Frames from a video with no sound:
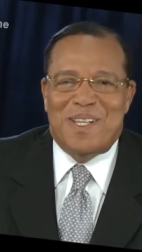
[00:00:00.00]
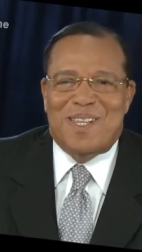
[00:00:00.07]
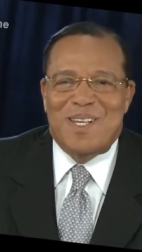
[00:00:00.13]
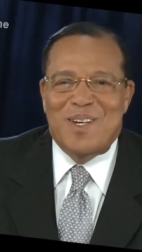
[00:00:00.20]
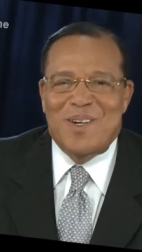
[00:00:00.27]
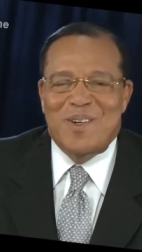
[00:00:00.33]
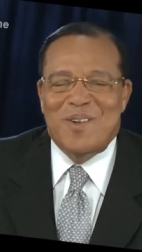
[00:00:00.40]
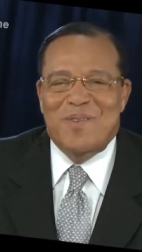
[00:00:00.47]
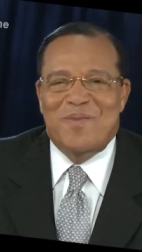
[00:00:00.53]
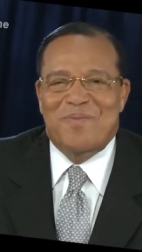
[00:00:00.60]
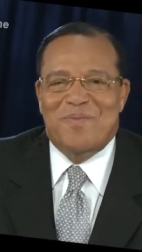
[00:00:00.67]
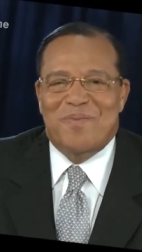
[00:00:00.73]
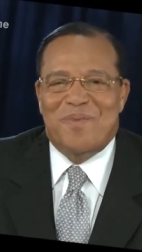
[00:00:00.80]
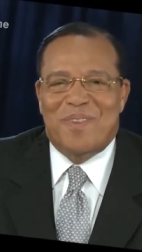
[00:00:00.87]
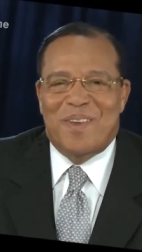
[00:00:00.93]
with
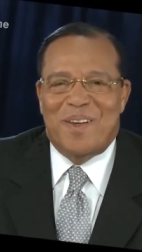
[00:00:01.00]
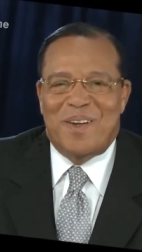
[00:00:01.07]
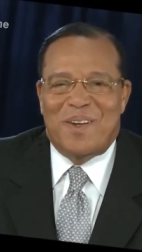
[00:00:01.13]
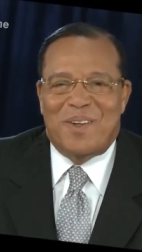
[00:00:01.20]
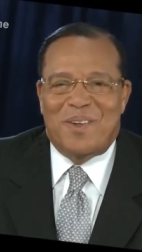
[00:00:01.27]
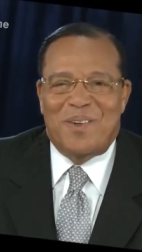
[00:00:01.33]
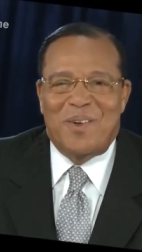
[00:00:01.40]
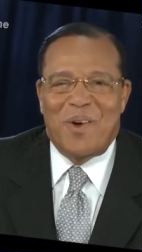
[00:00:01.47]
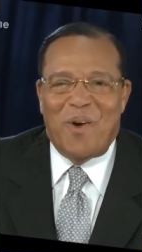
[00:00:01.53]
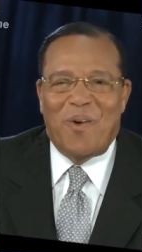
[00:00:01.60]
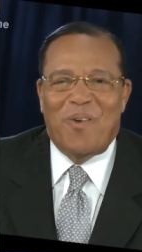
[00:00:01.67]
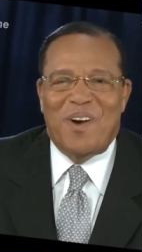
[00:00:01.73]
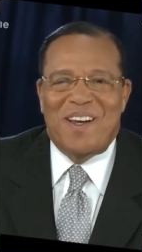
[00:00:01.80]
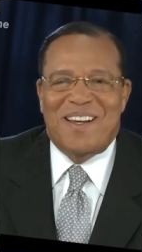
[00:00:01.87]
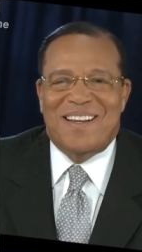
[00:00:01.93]
you,
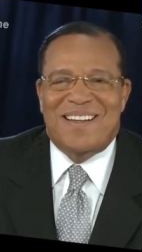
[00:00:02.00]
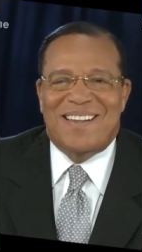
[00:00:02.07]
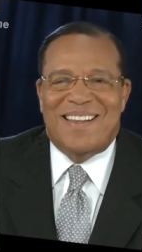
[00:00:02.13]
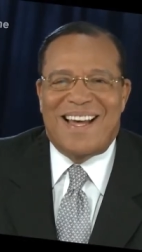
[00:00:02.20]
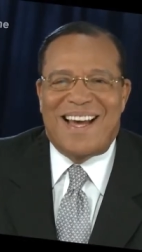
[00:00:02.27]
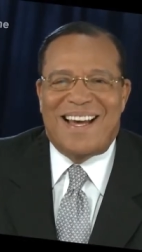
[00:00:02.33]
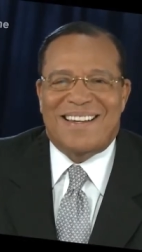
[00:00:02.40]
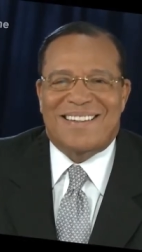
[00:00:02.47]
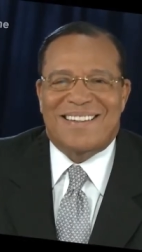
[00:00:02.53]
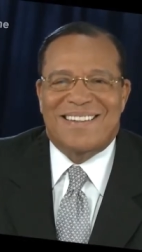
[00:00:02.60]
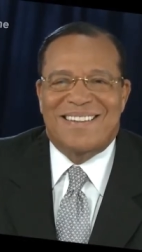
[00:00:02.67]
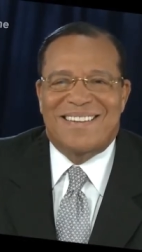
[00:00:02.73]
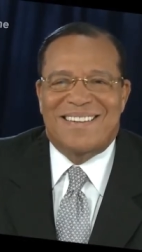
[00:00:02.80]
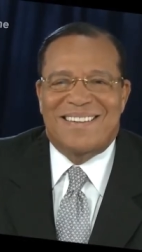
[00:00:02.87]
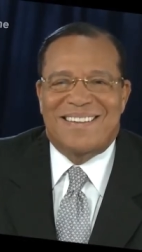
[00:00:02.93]
knowing
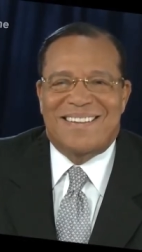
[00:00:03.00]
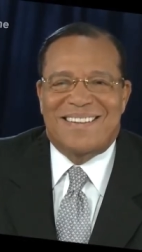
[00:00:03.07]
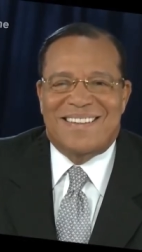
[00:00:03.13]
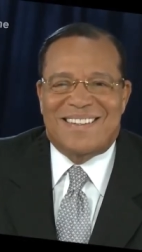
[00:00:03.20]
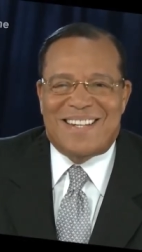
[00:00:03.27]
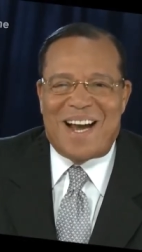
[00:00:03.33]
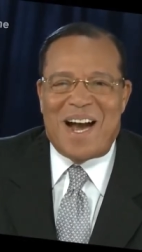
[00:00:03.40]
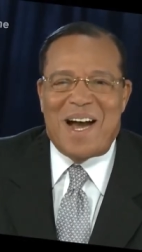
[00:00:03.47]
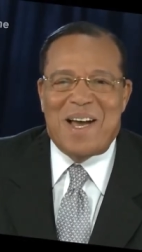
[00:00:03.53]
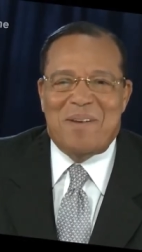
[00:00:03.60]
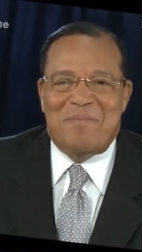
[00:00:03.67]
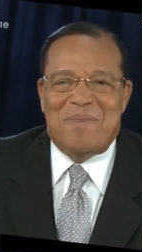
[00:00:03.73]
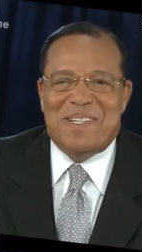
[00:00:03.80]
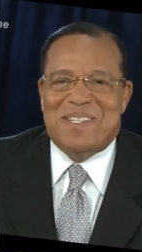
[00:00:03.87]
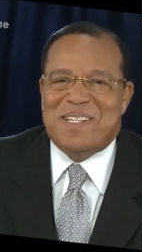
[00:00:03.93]
that
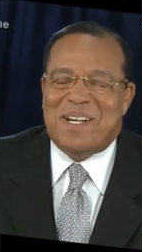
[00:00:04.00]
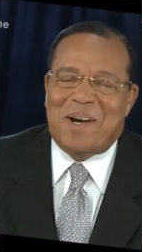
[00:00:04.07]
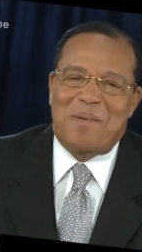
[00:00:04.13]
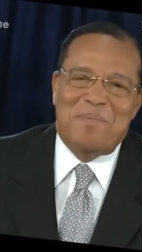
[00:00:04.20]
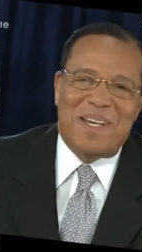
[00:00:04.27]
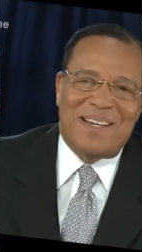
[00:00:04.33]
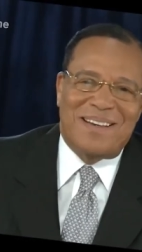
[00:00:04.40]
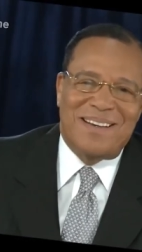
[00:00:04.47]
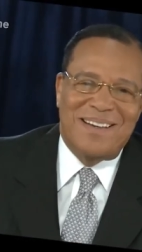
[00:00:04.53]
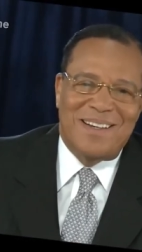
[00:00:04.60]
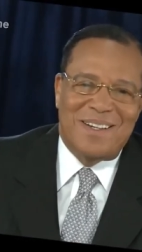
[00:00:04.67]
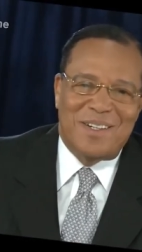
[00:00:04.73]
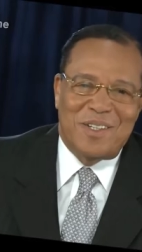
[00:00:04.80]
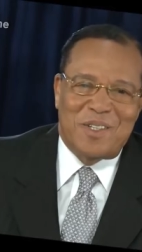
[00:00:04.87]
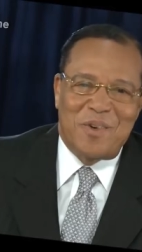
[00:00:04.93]
time is coming
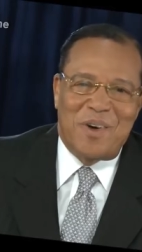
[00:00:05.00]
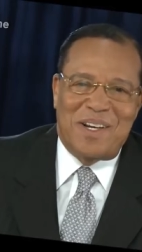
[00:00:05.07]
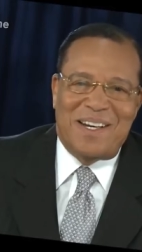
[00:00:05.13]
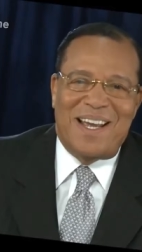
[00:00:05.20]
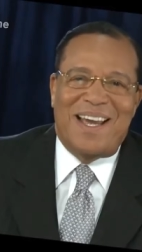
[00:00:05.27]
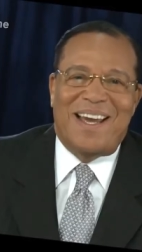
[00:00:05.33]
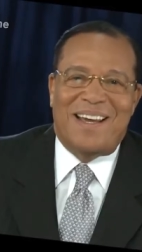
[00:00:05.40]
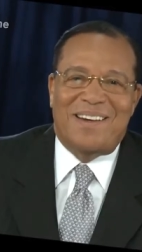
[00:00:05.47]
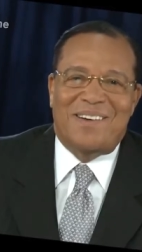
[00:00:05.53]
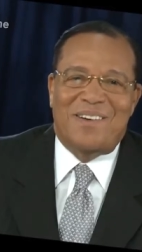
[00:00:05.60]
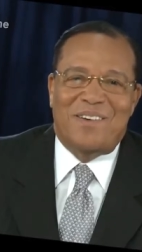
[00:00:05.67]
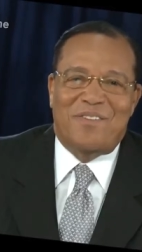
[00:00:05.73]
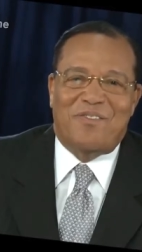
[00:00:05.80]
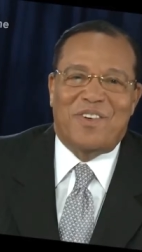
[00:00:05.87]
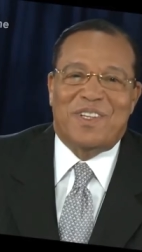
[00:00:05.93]
to an
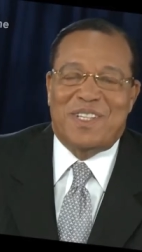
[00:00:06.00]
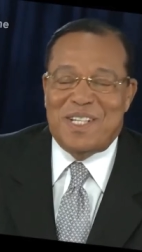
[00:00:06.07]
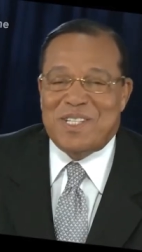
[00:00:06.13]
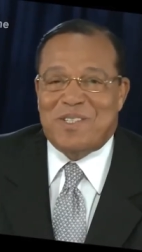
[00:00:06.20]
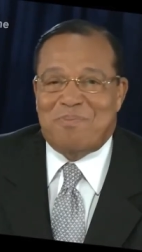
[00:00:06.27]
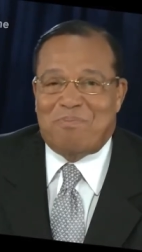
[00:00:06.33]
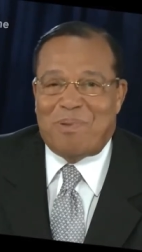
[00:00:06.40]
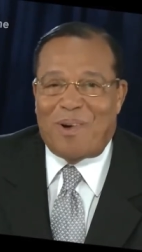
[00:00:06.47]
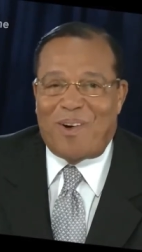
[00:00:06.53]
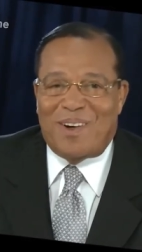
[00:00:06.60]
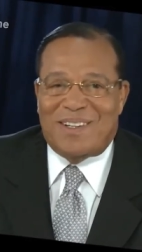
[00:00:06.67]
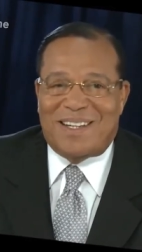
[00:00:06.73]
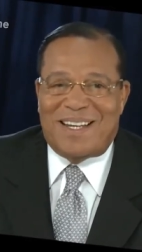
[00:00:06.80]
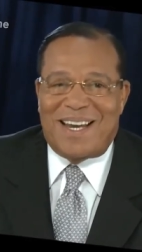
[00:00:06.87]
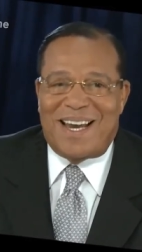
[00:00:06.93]
end for this
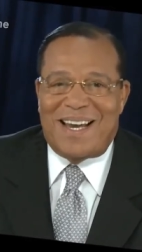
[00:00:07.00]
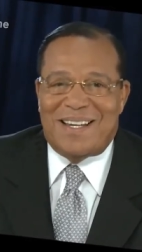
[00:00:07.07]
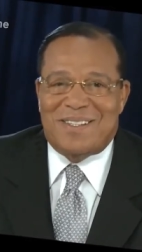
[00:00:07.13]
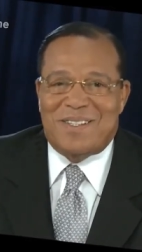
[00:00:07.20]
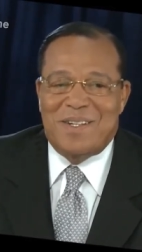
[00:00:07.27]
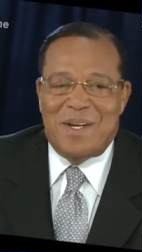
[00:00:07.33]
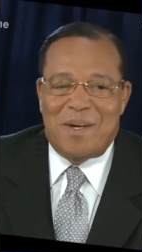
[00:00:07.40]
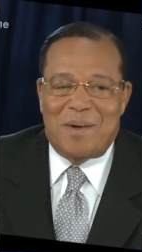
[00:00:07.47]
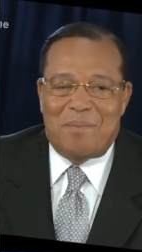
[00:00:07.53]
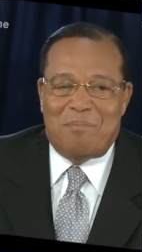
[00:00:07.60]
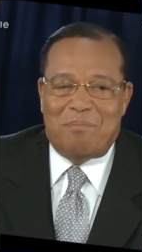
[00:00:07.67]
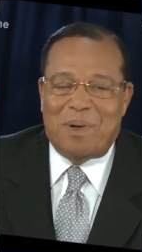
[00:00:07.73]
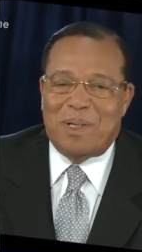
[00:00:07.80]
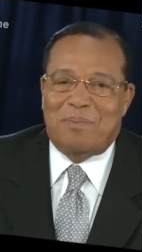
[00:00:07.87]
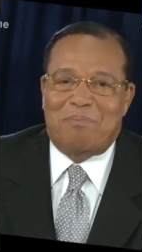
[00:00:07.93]
broadcast,
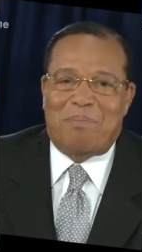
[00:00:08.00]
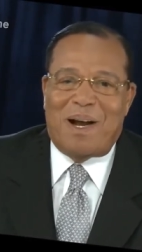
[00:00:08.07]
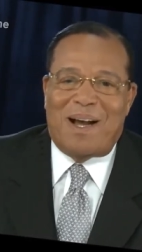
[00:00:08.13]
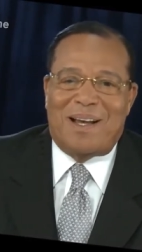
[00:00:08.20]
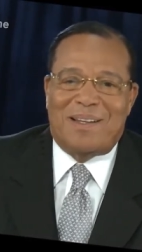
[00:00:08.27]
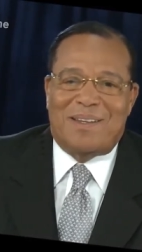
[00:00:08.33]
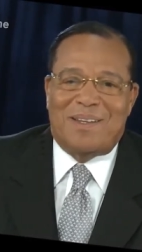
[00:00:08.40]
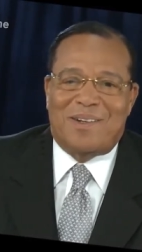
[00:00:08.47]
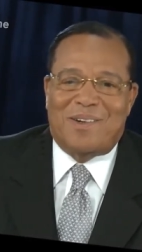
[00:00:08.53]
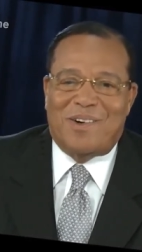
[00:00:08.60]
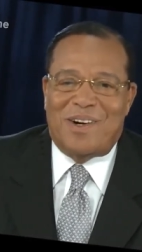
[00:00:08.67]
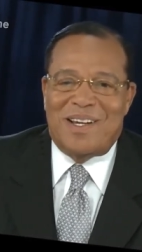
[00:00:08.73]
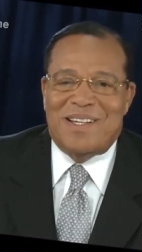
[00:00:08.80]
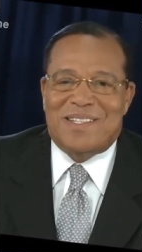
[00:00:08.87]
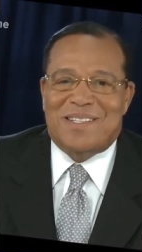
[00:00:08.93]
but by the
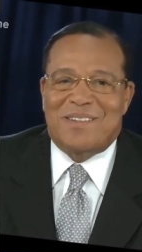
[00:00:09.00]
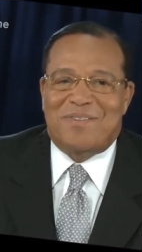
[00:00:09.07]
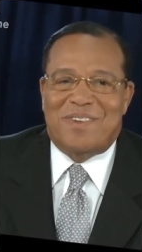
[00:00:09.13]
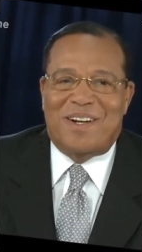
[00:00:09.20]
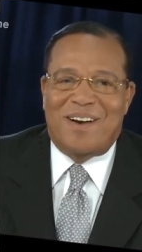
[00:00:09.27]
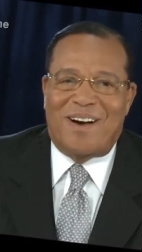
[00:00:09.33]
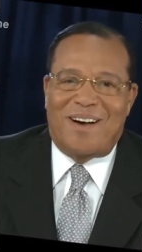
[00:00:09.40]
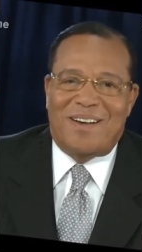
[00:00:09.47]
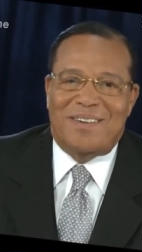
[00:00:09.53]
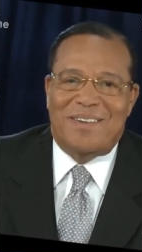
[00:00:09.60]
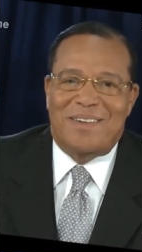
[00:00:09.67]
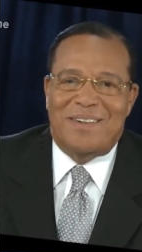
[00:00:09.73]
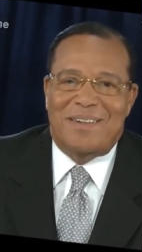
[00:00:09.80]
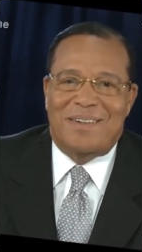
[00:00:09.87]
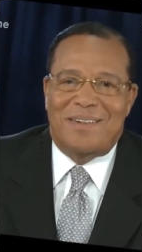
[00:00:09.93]
grace of
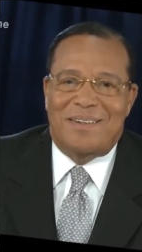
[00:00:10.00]
God,